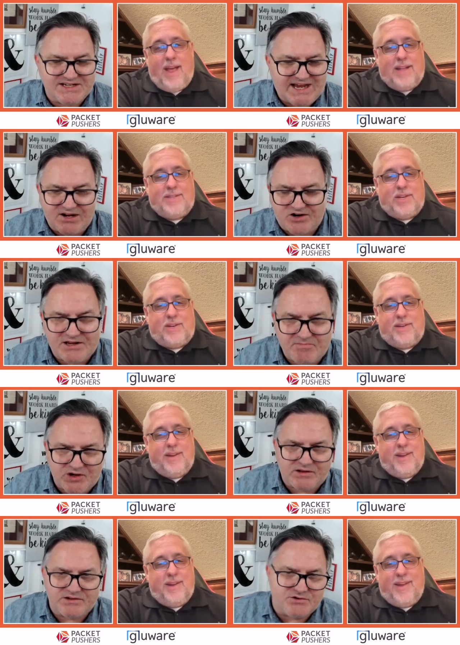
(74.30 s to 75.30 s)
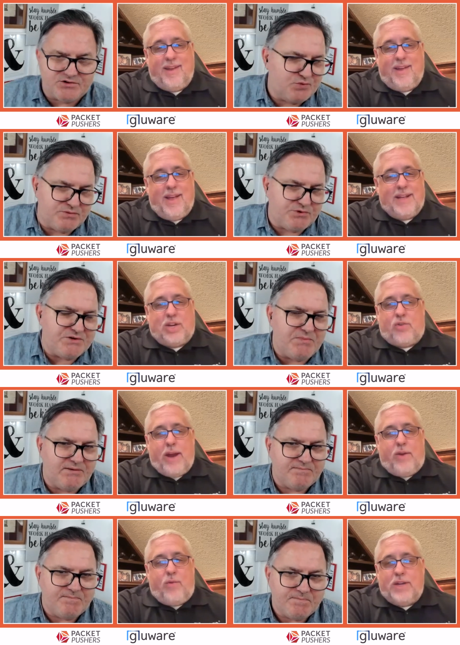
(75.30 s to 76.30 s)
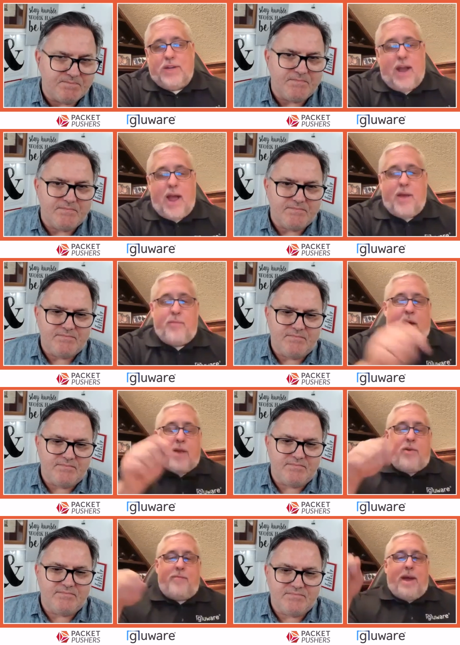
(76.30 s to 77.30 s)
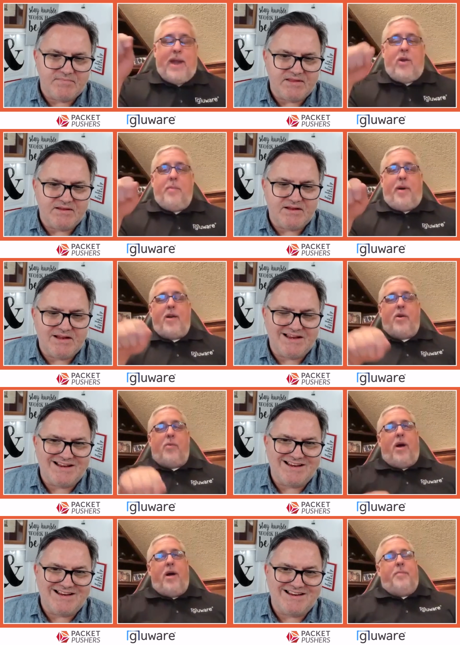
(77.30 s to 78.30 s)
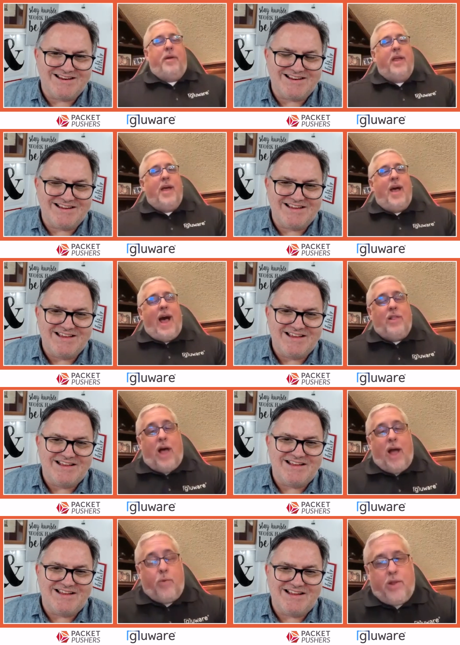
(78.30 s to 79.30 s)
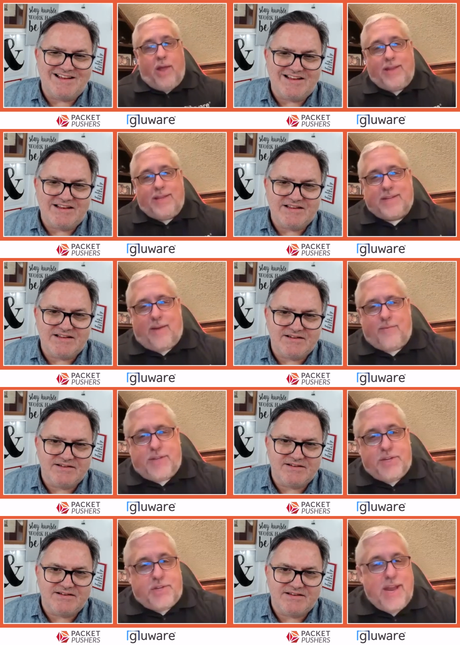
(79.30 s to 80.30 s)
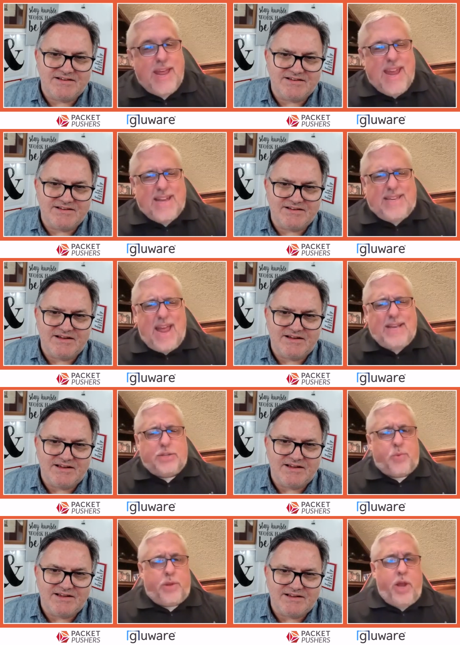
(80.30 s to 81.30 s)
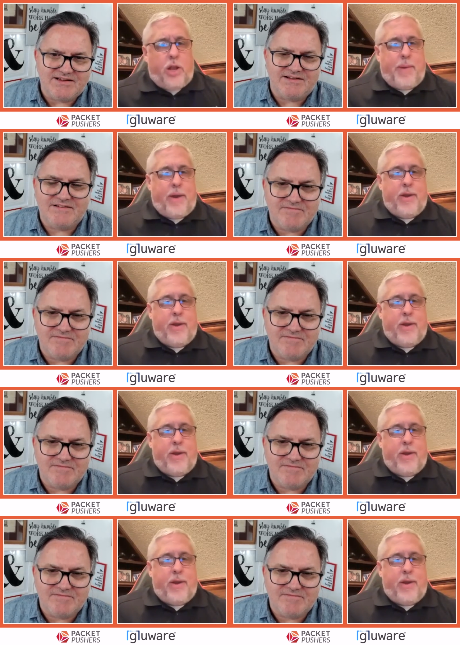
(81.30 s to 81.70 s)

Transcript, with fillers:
Speaker 1: AI ML? Is it what's a
Speaker 2: great question? I, I don't have my Harry Potter wand, but I, I really like this conversation. Intent is really all about